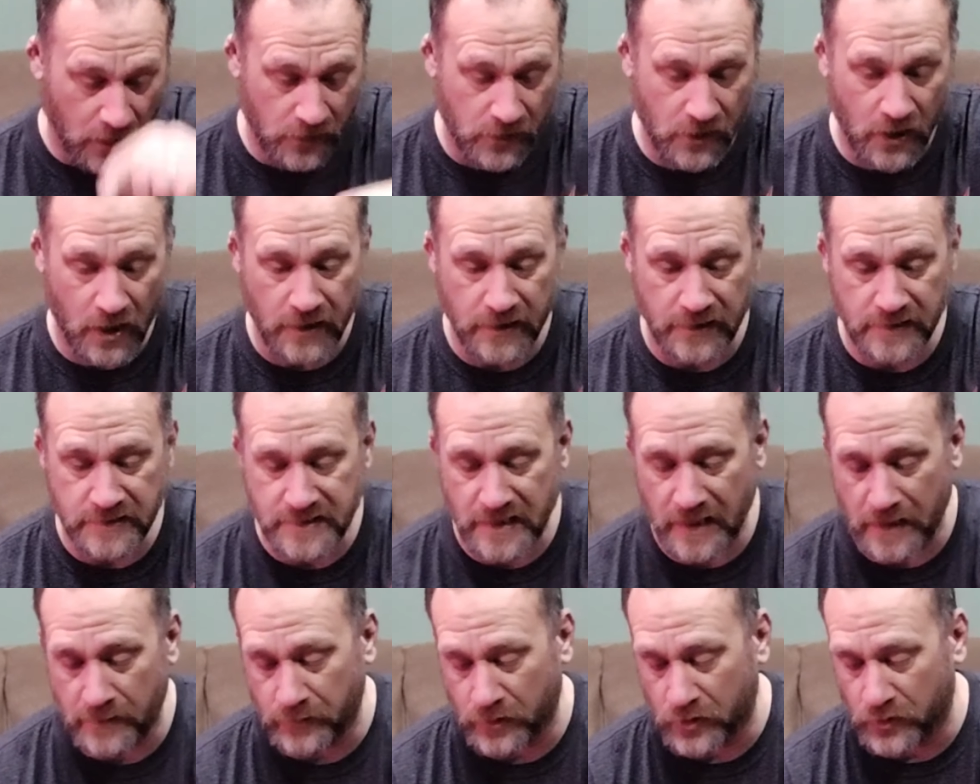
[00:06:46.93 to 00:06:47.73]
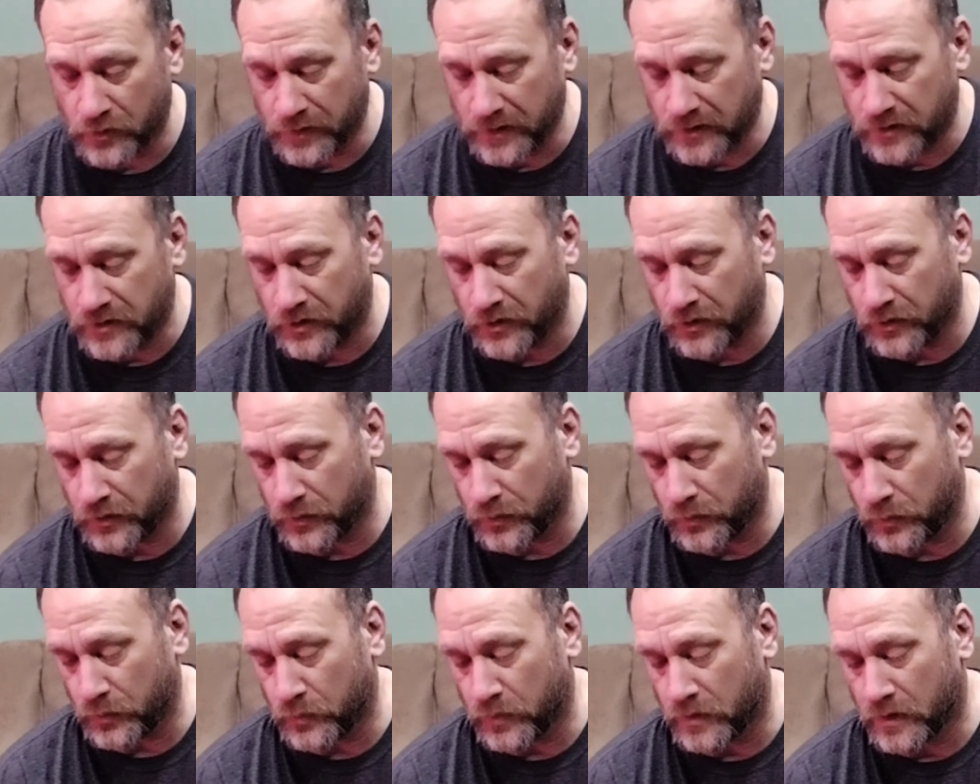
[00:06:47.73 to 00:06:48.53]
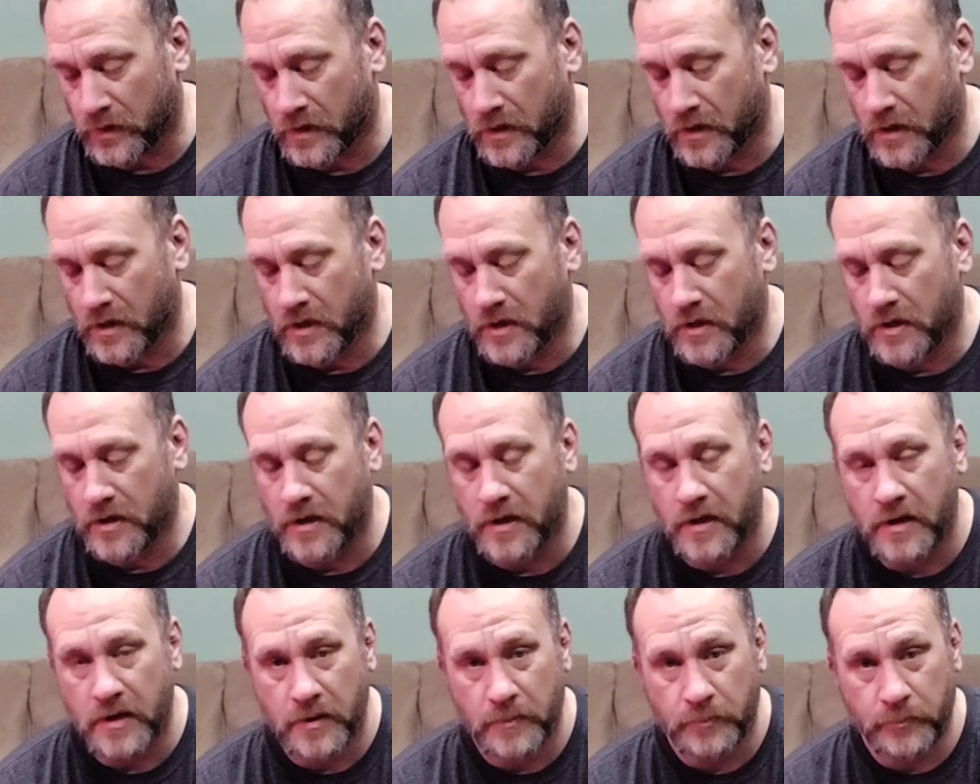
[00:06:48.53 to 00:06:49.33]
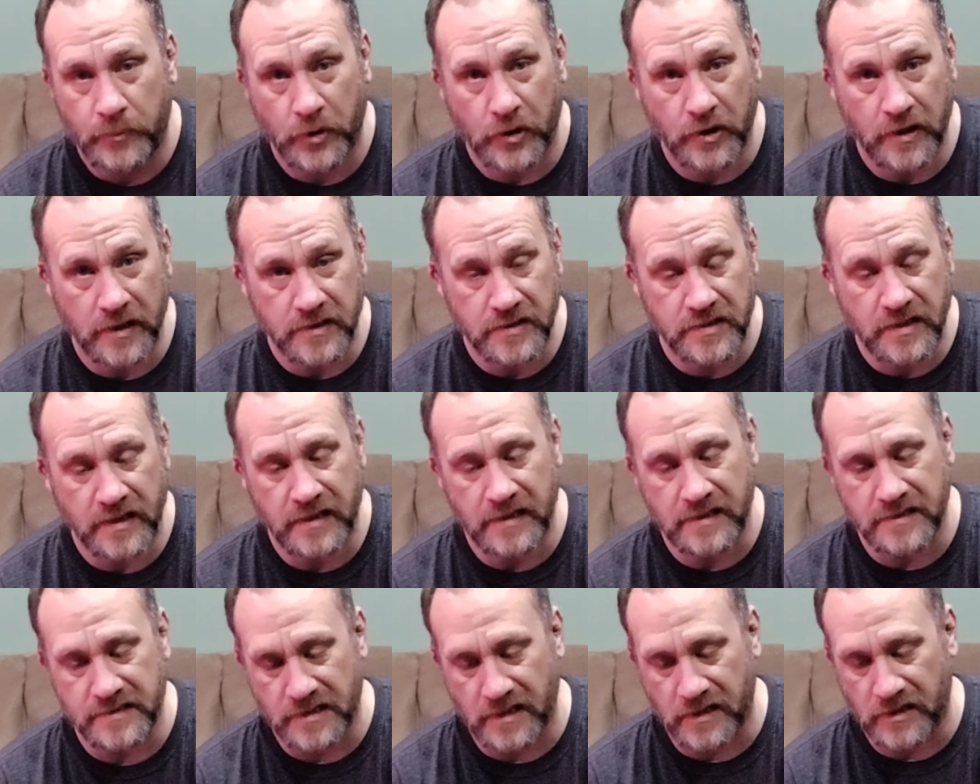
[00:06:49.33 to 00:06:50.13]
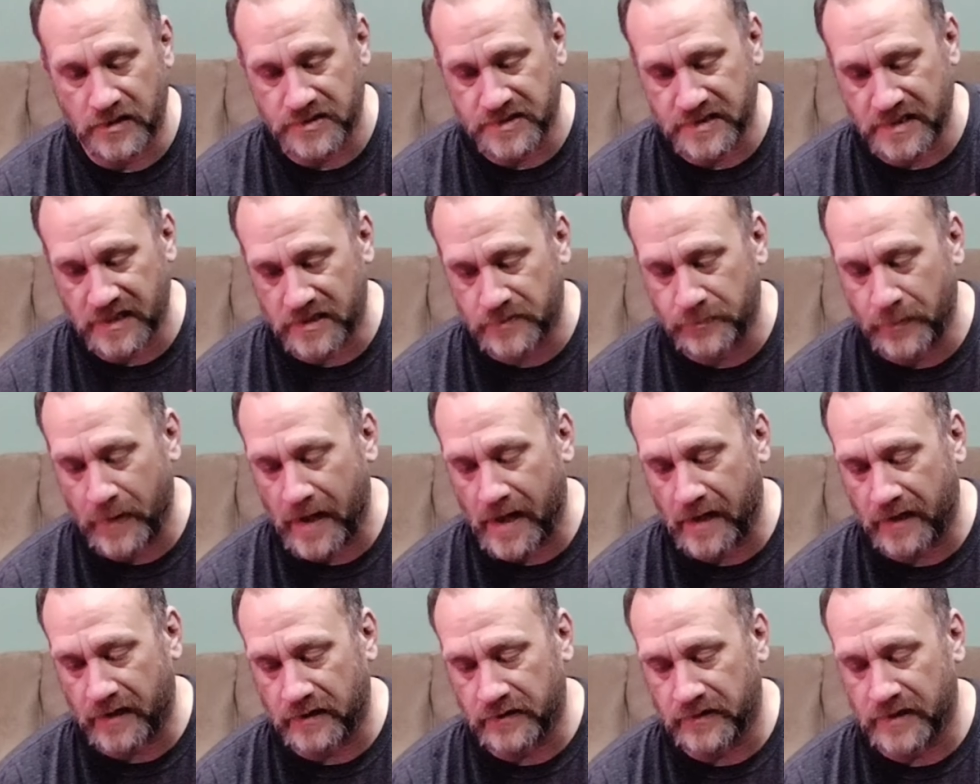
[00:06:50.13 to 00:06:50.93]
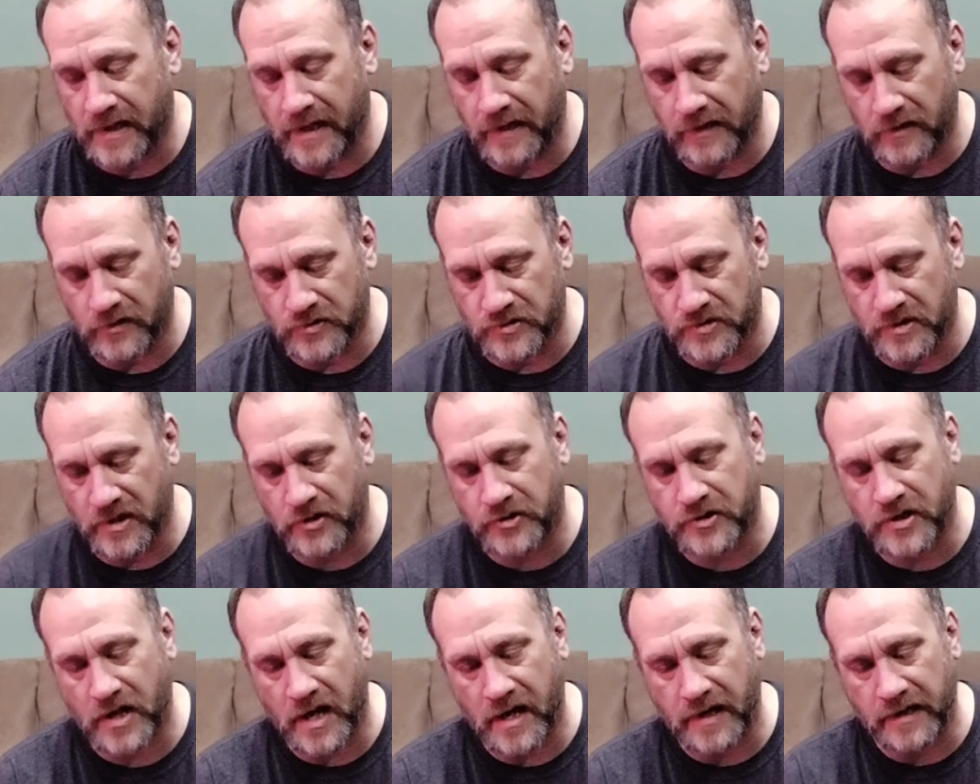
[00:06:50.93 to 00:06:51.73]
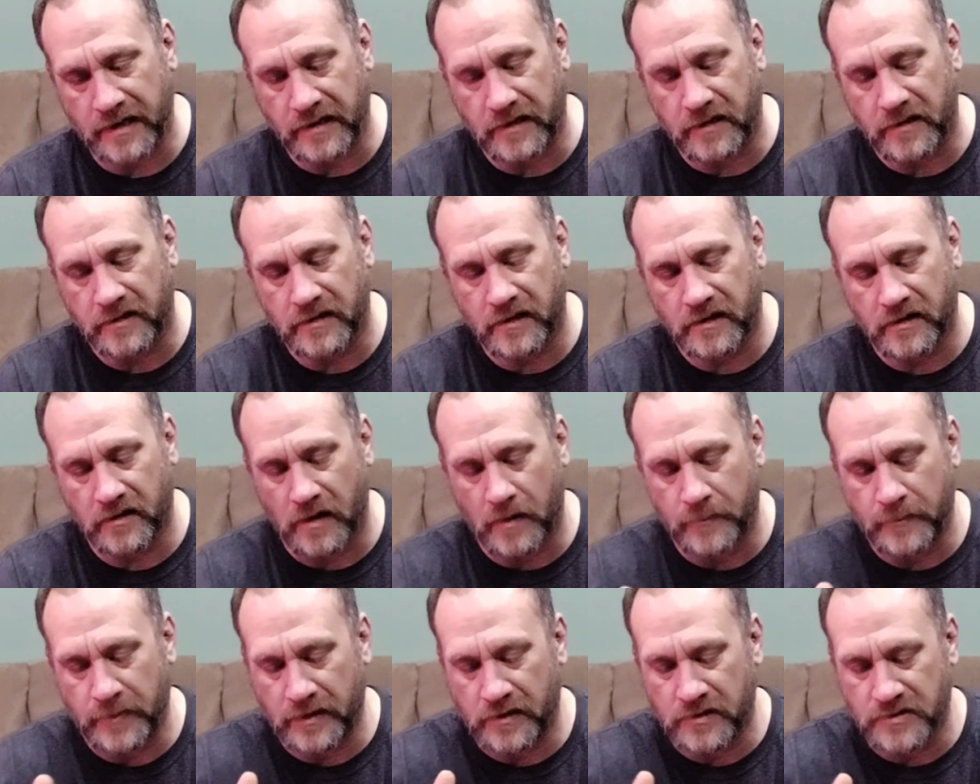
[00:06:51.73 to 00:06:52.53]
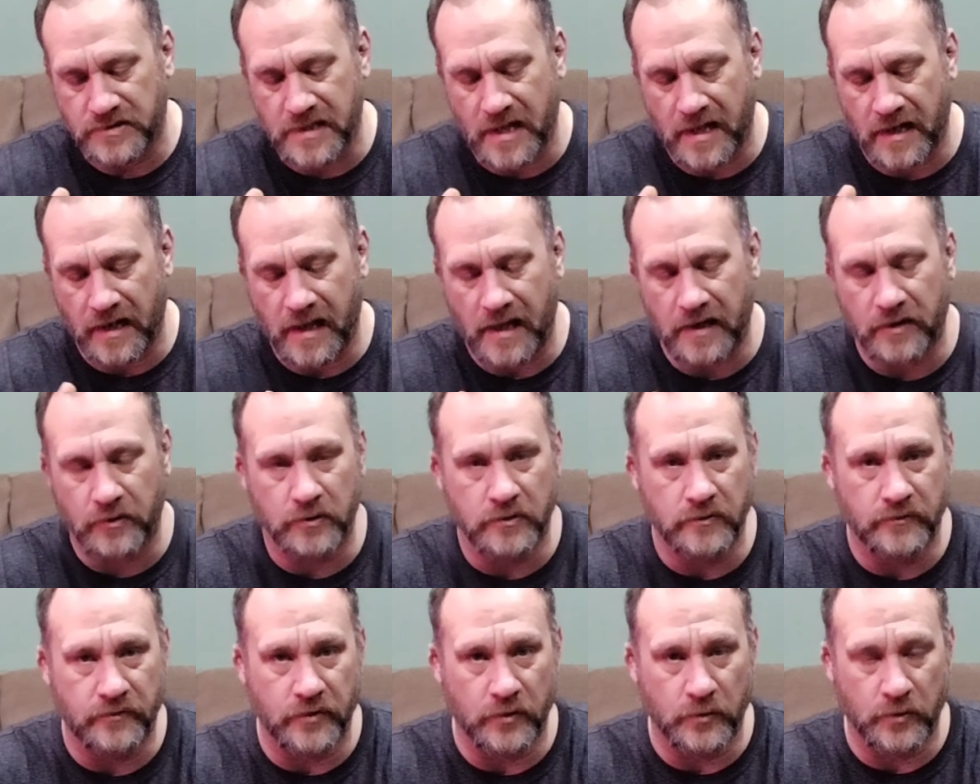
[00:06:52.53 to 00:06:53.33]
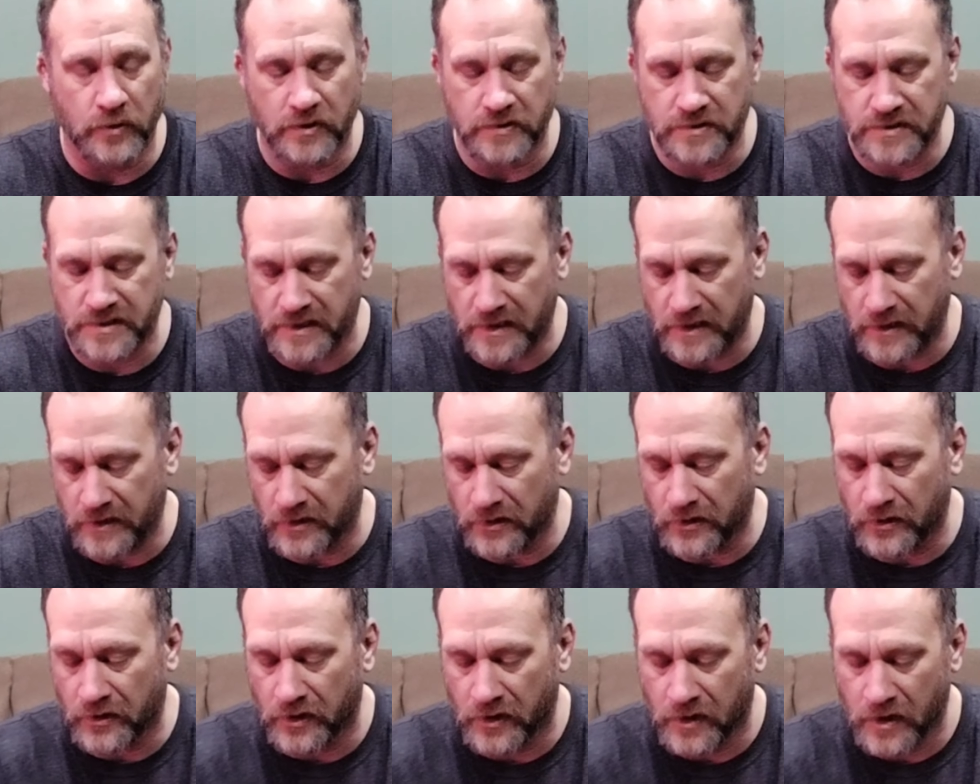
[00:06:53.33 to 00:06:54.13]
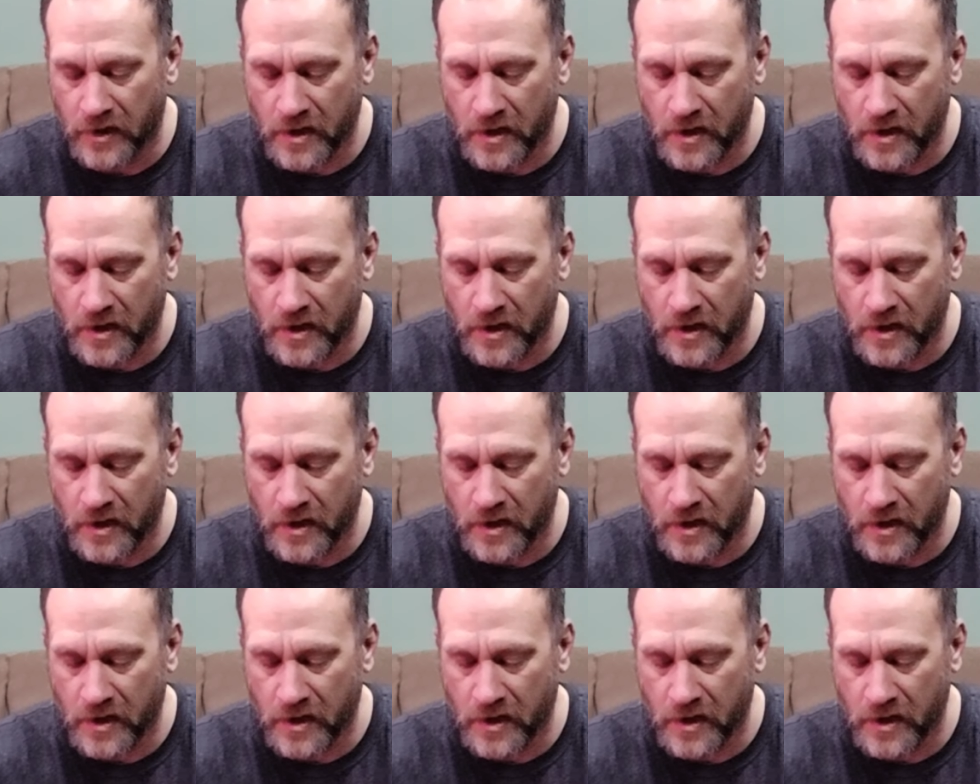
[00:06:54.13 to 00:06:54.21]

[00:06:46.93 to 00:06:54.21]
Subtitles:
cuttings that I'm going to put into these little 6-pack containers, and they're tiny. I mean, there's not a lot of room for roots in here.